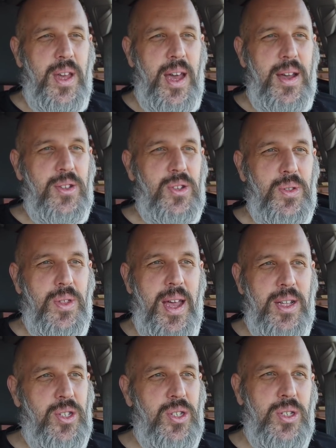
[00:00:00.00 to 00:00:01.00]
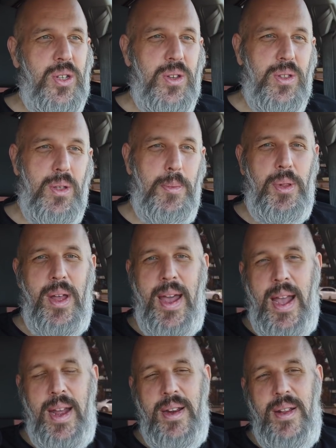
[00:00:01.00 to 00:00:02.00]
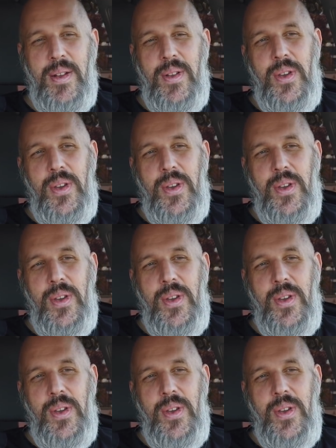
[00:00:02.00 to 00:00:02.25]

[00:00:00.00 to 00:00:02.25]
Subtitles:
that. So that's the plan.